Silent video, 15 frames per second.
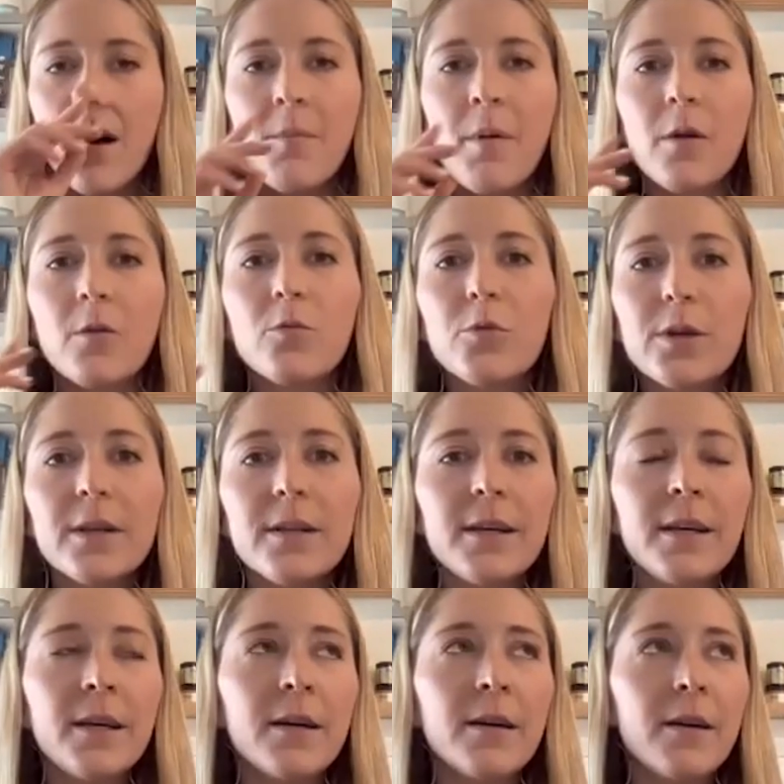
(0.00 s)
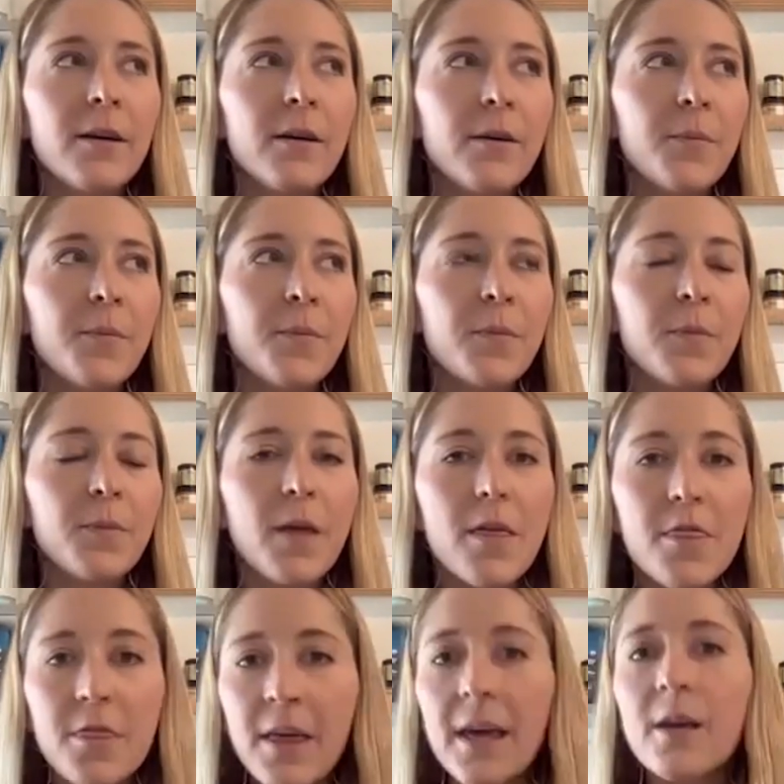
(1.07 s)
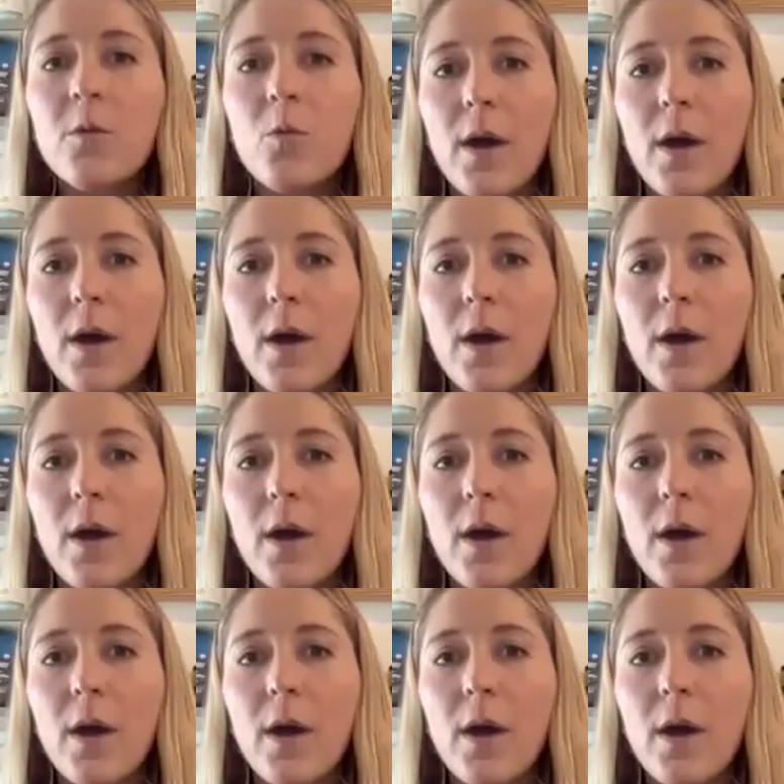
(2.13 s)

But really the thing